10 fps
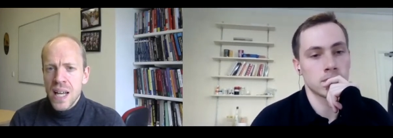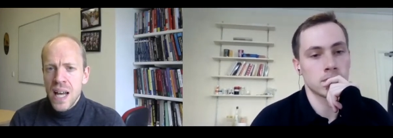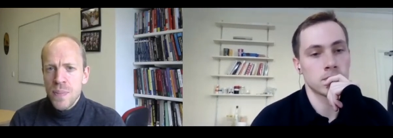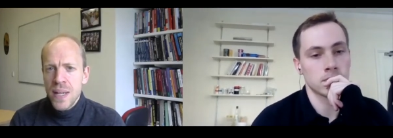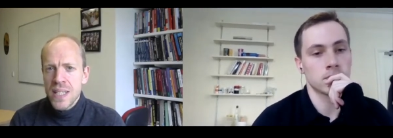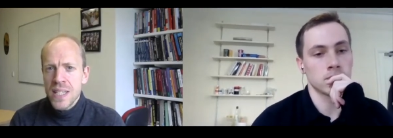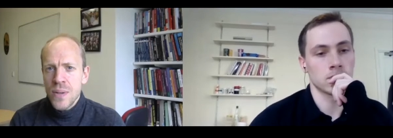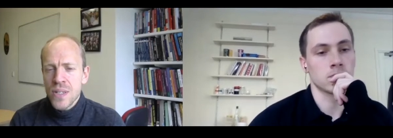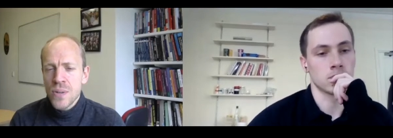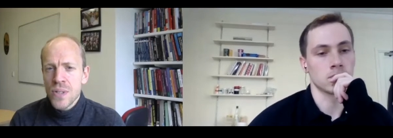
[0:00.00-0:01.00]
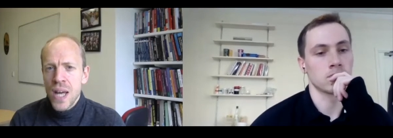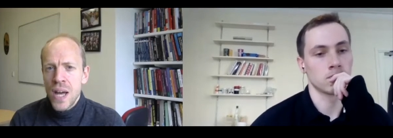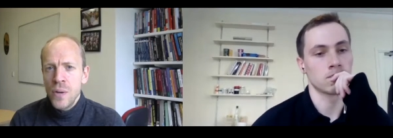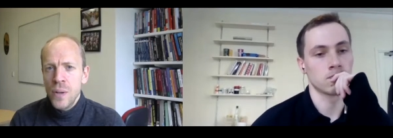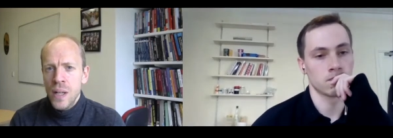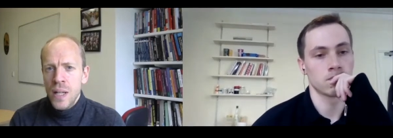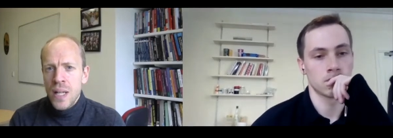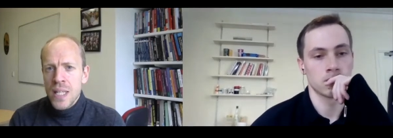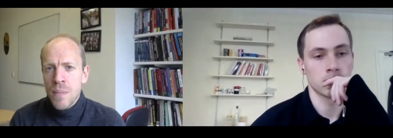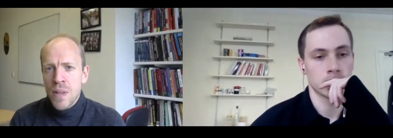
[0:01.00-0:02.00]
Speaker 1: i speak to it's also
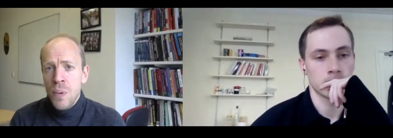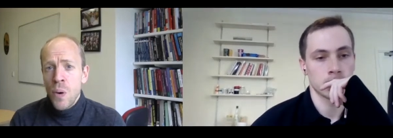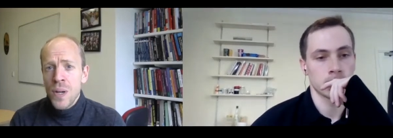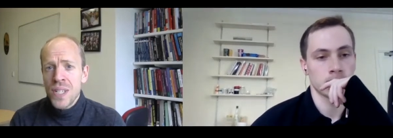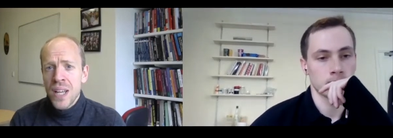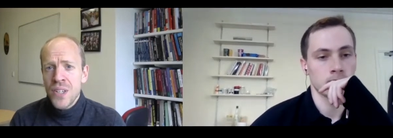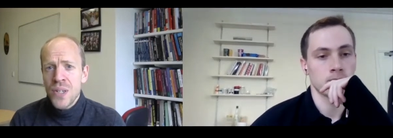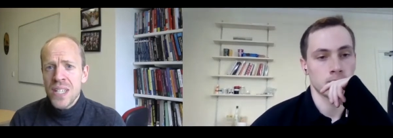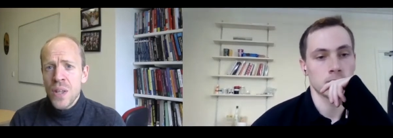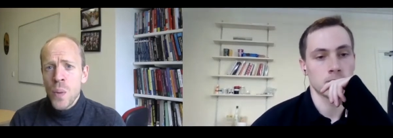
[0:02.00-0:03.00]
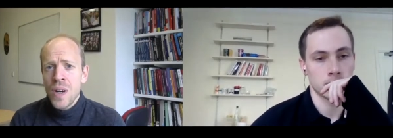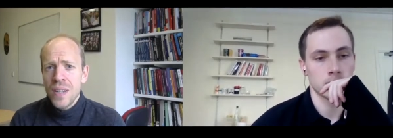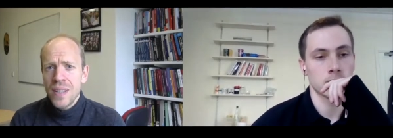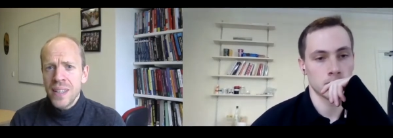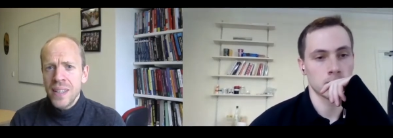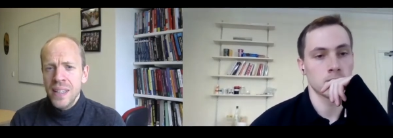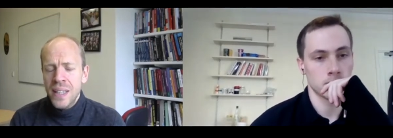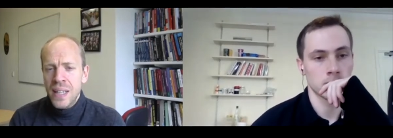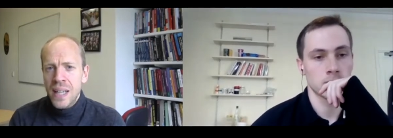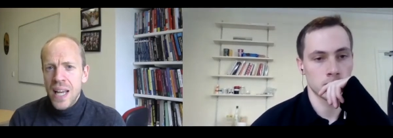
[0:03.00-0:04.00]
some of the poorest countries in the world and
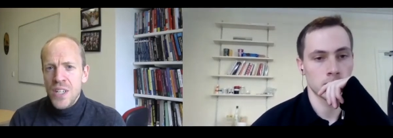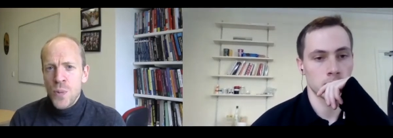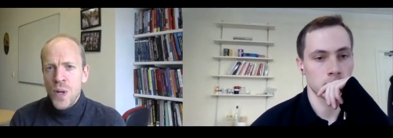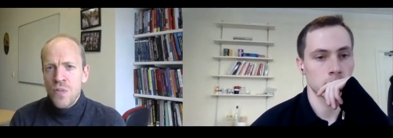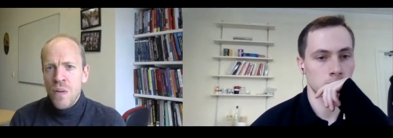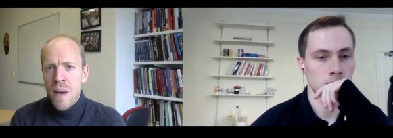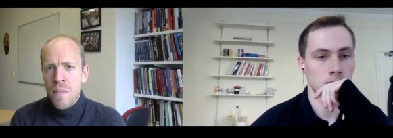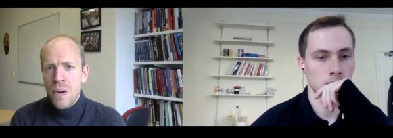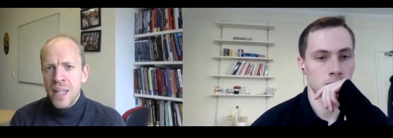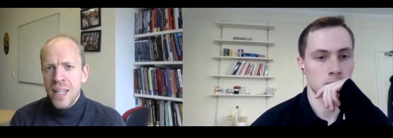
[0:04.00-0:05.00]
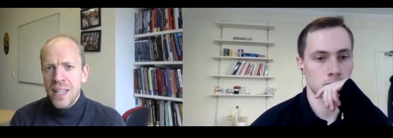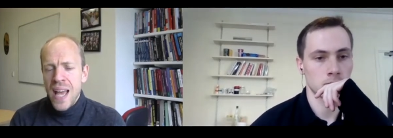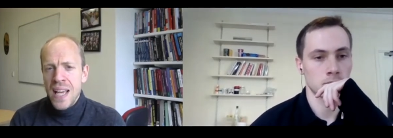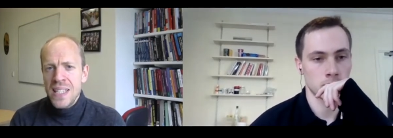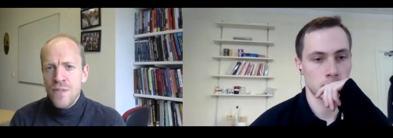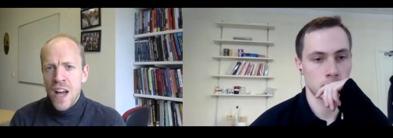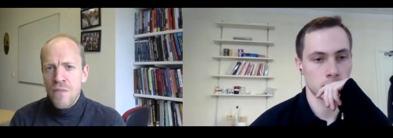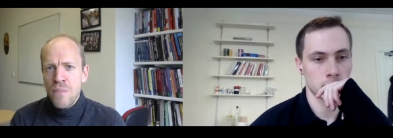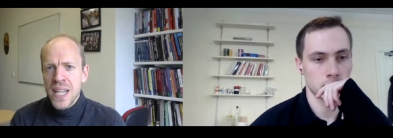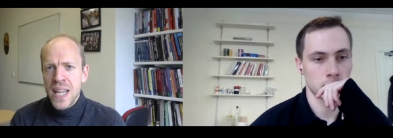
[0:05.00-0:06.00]
it's worth remembering that
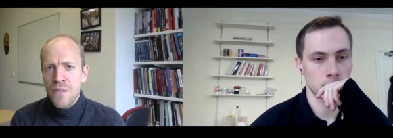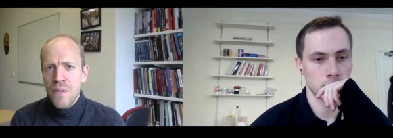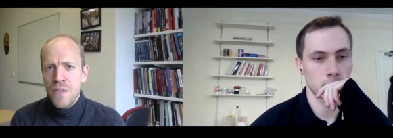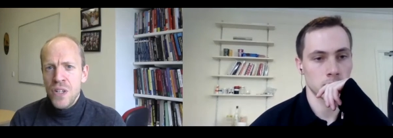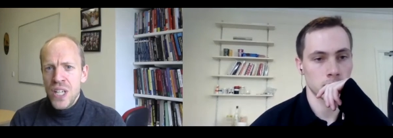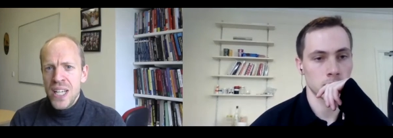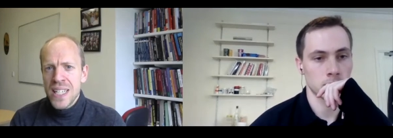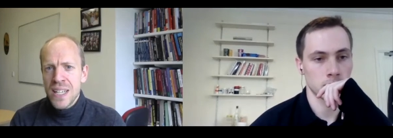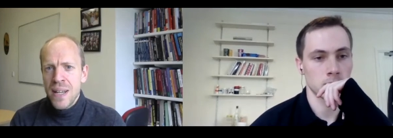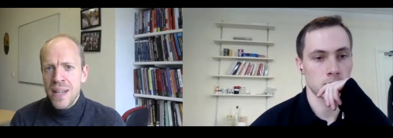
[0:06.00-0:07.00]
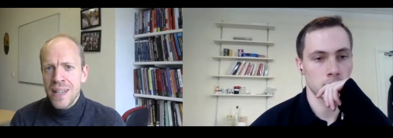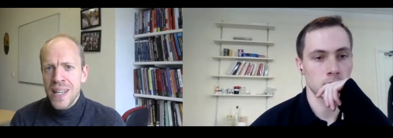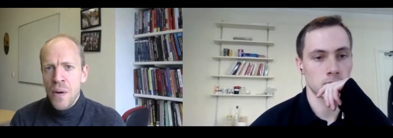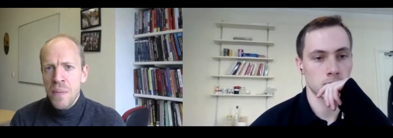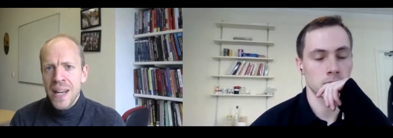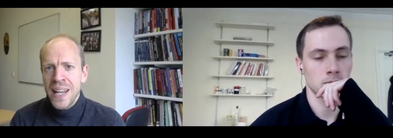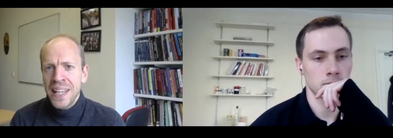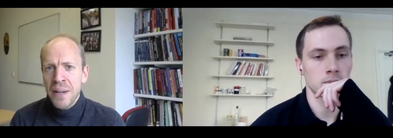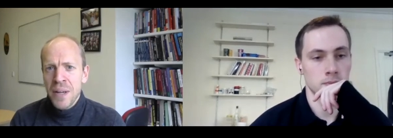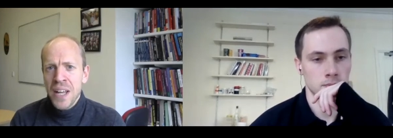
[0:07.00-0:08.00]
85% of refugees are in low and middle
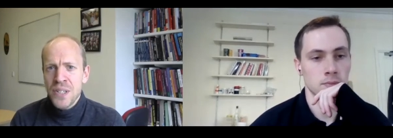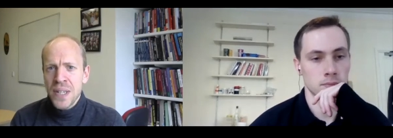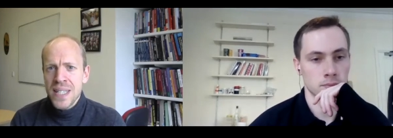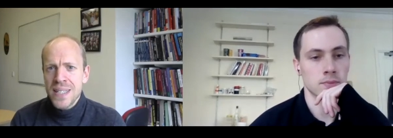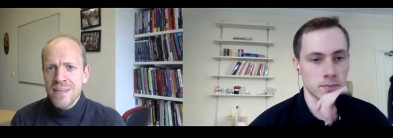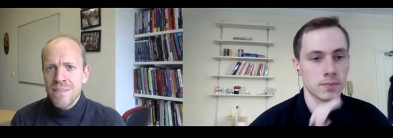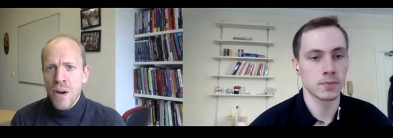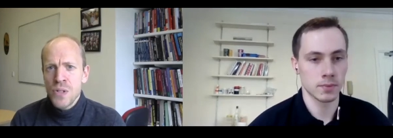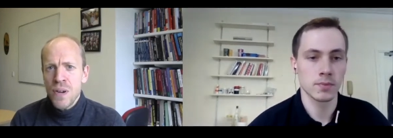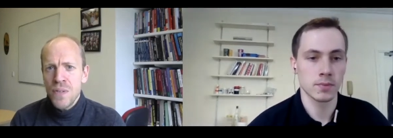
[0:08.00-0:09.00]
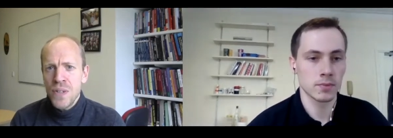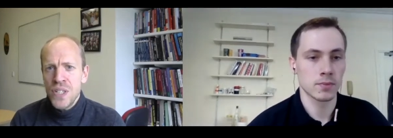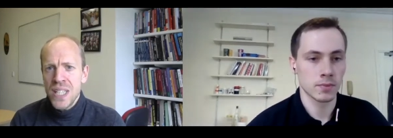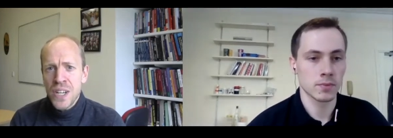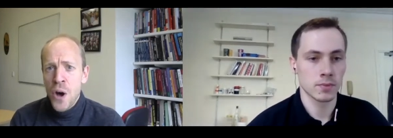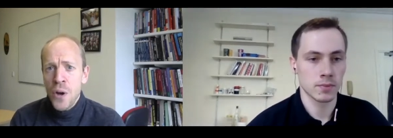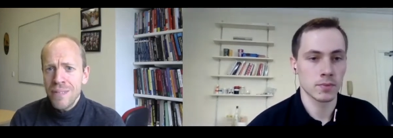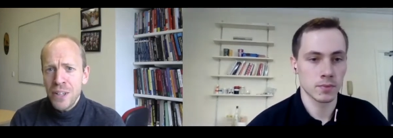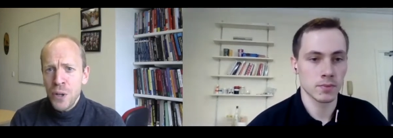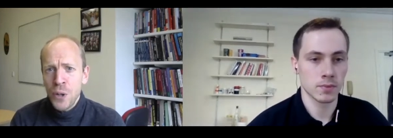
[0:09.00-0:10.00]
income countries most refugees are not
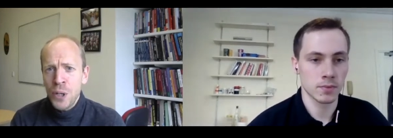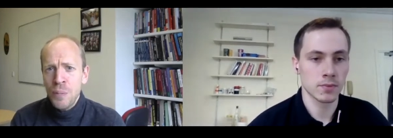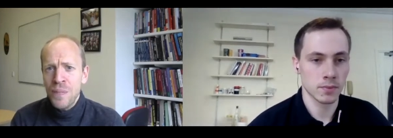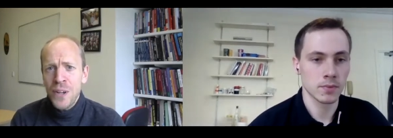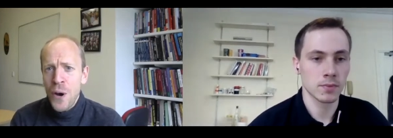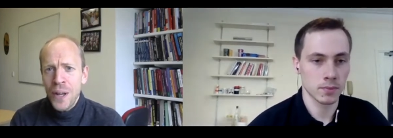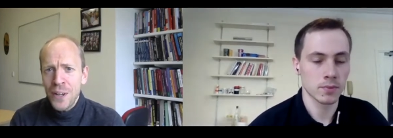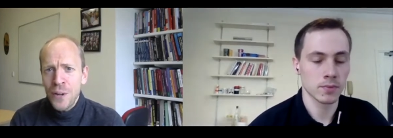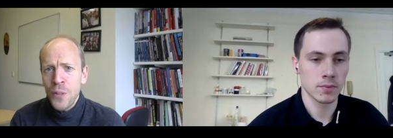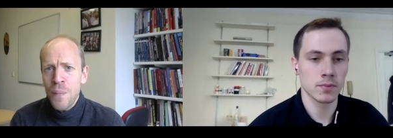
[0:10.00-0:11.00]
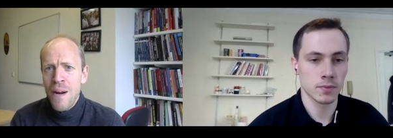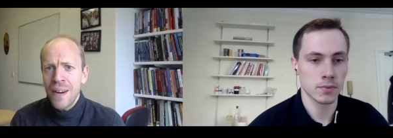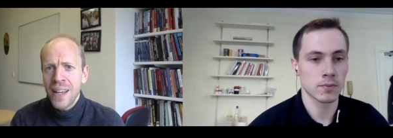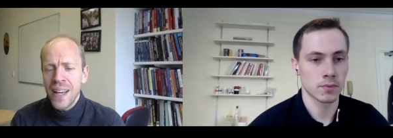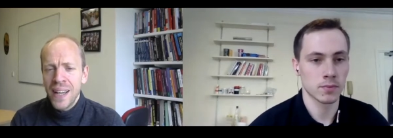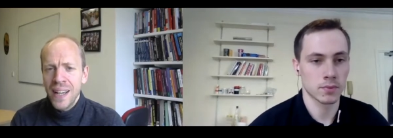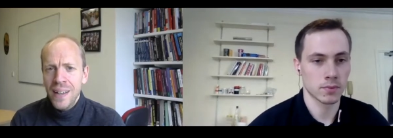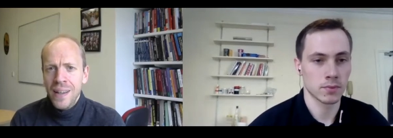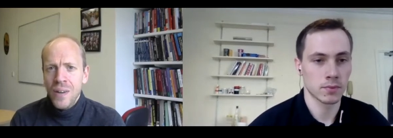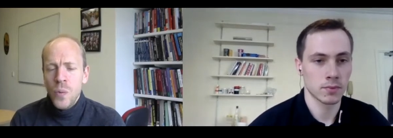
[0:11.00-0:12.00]
in europe they're not in north america
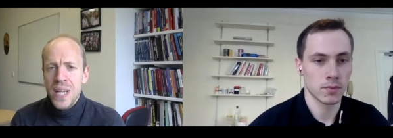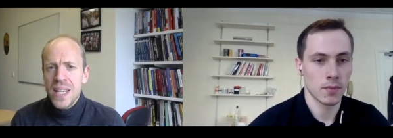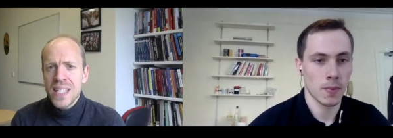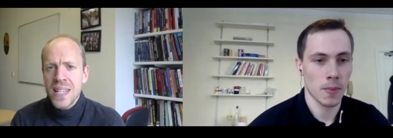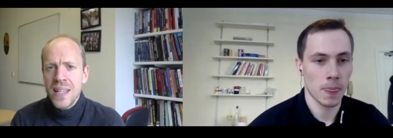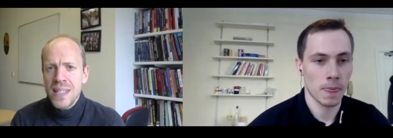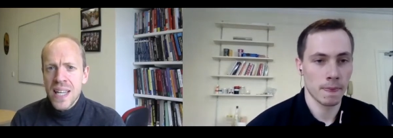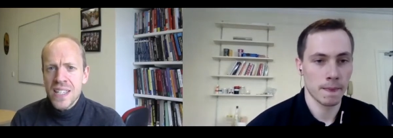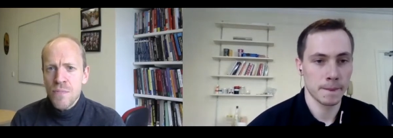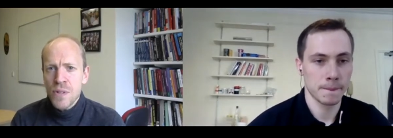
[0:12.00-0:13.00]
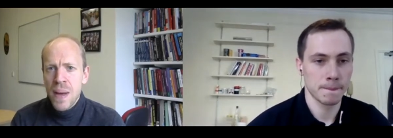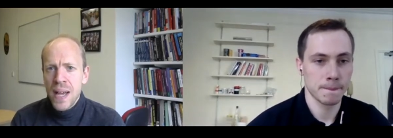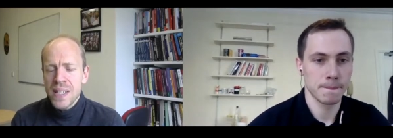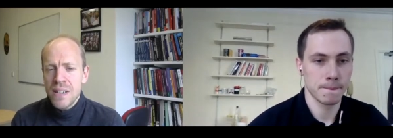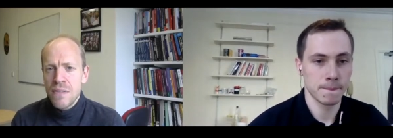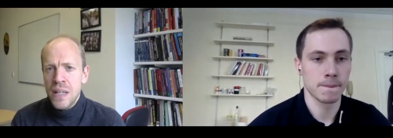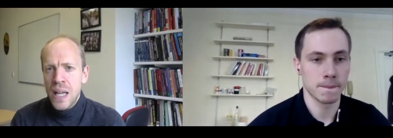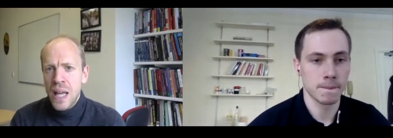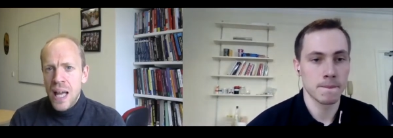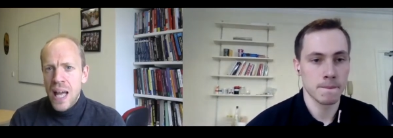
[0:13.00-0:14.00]
we need a certain sense of perspective
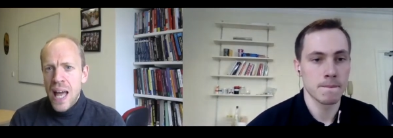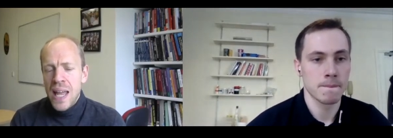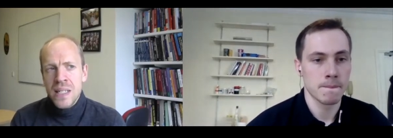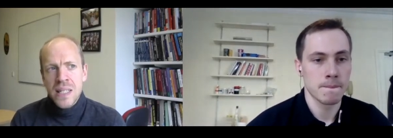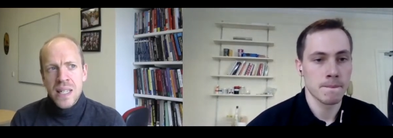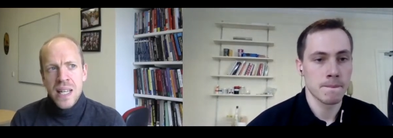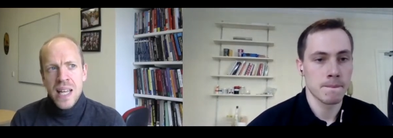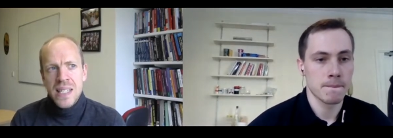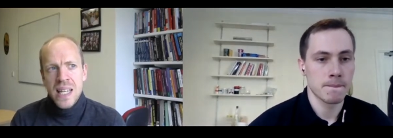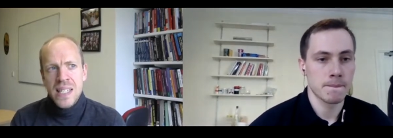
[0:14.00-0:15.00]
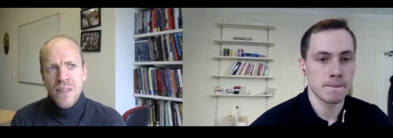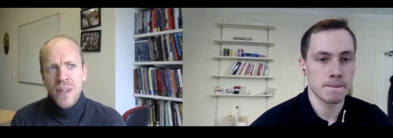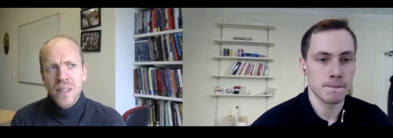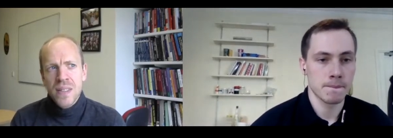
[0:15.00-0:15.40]
and it's, it's difficult to